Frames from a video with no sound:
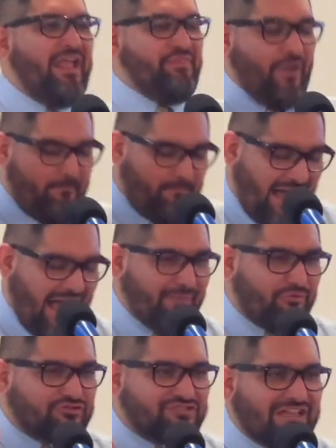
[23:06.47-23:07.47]
the
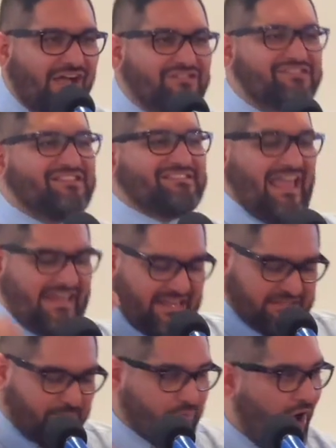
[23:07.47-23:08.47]
Bible tells us that
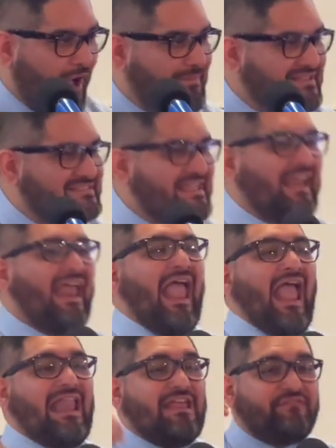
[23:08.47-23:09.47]
He's promised it,
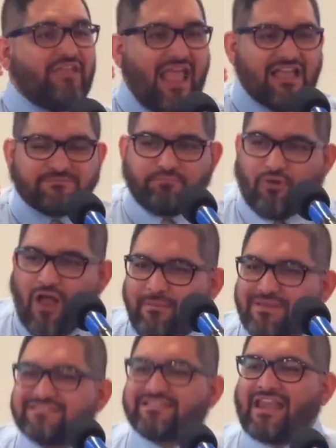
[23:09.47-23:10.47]
and if He has
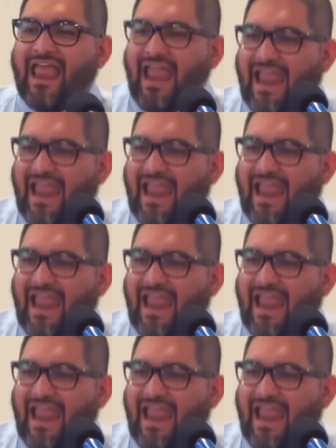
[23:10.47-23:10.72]
promised it,